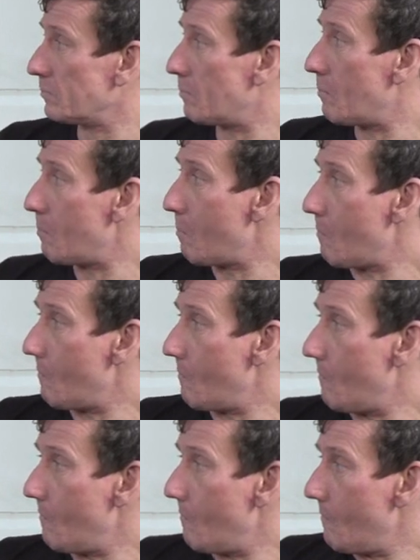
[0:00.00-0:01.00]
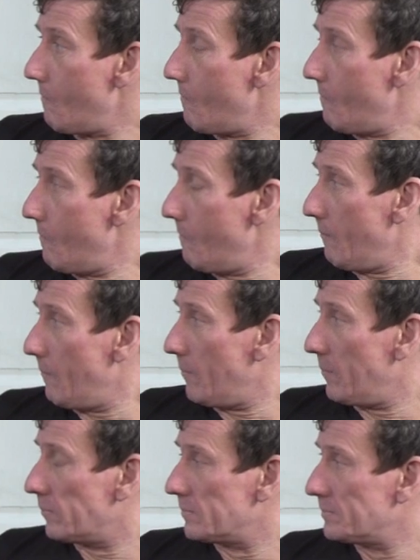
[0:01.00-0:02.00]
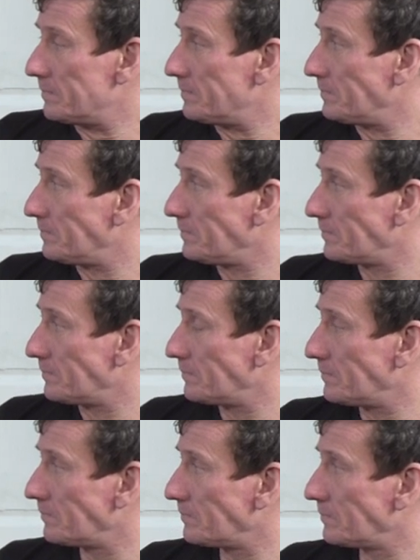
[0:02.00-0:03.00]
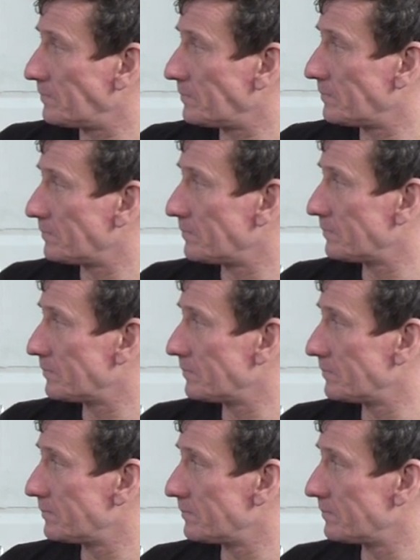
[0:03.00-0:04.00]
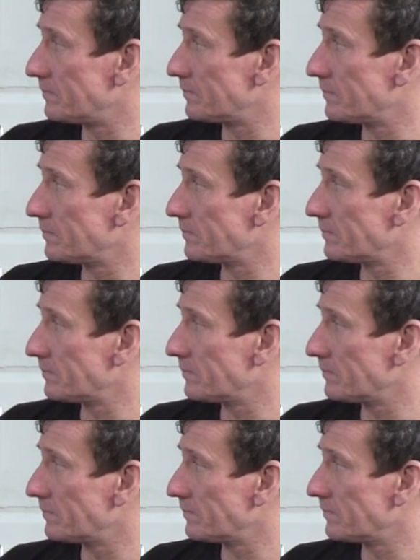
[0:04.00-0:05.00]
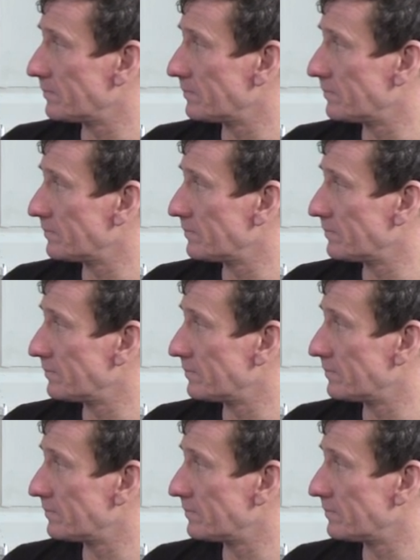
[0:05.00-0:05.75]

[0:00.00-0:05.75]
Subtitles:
[no speech]